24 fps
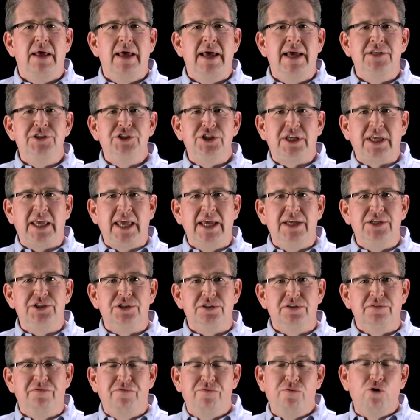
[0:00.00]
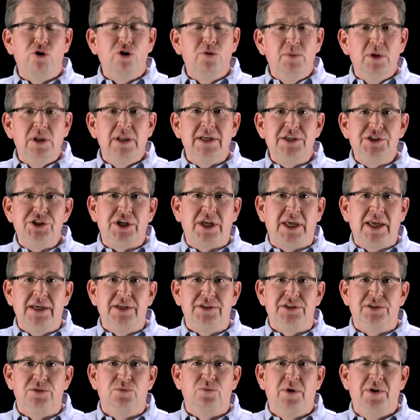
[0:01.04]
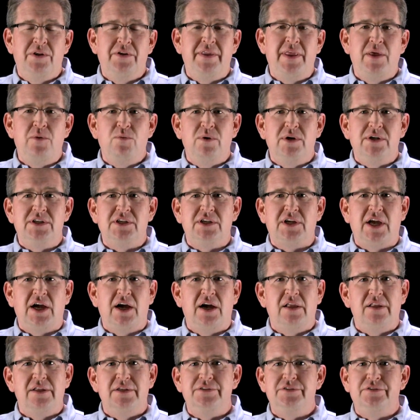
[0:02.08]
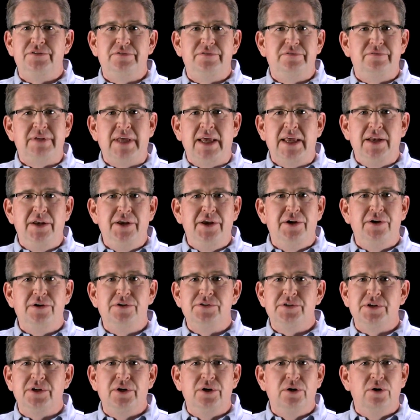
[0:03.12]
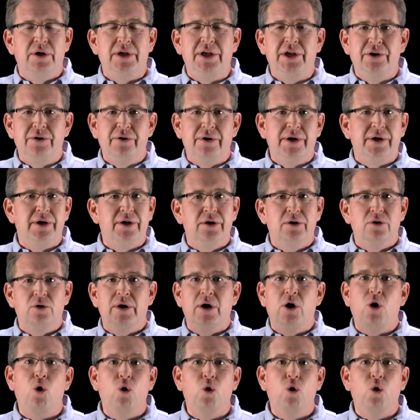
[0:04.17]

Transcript: Education, formal education, whether they went to college 10 years ago, a year ago,